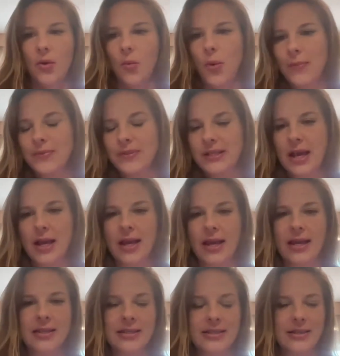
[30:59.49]

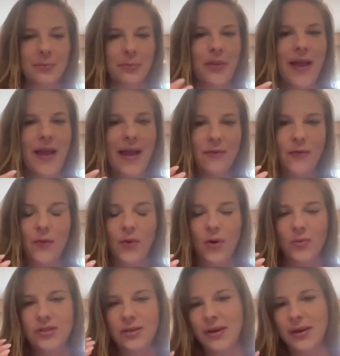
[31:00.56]
websites and platforms.